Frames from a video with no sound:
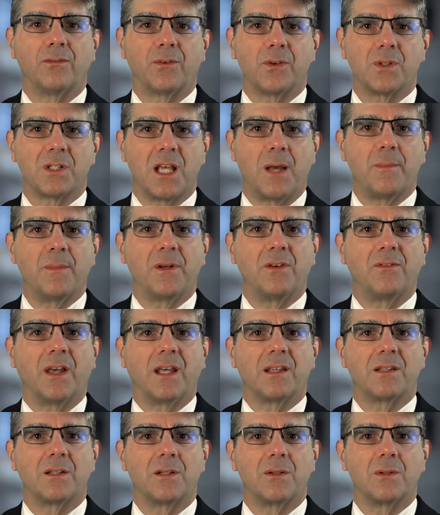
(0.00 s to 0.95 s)
For some
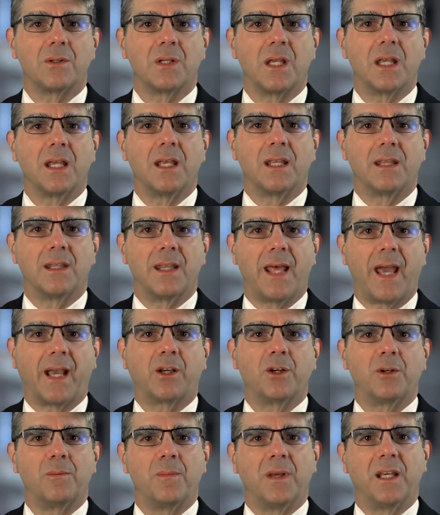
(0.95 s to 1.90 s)
investors,
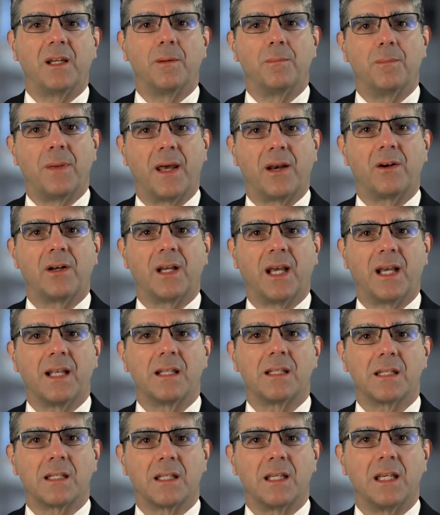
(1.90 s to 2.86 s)
that could mean a better
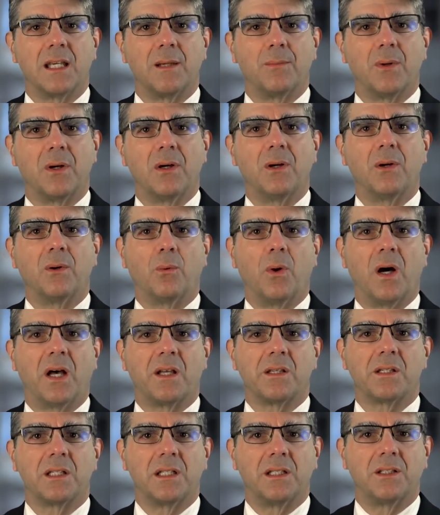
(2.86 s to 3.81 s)
night's sleep
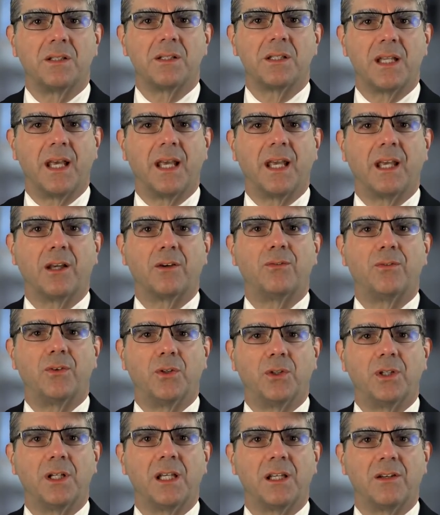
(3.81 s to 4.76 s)
while still staying
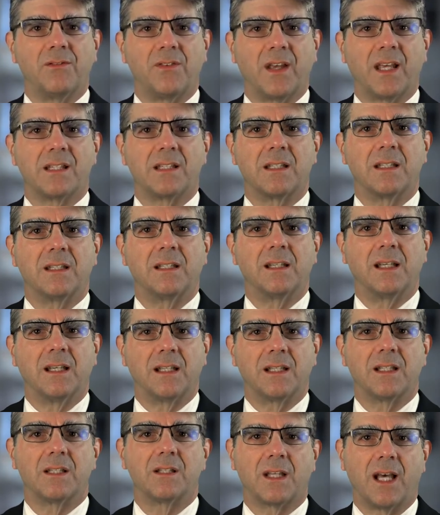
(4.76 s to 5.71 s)
fully invested
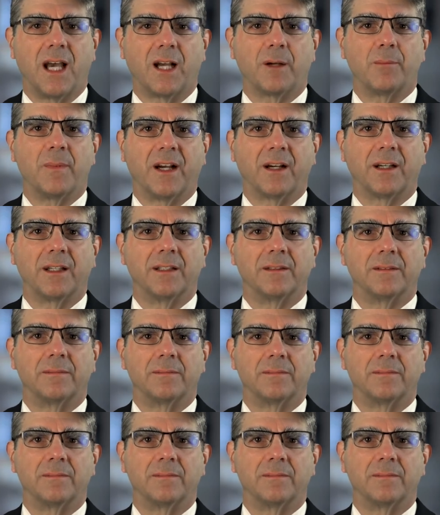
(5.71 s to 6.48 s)
in the stock market.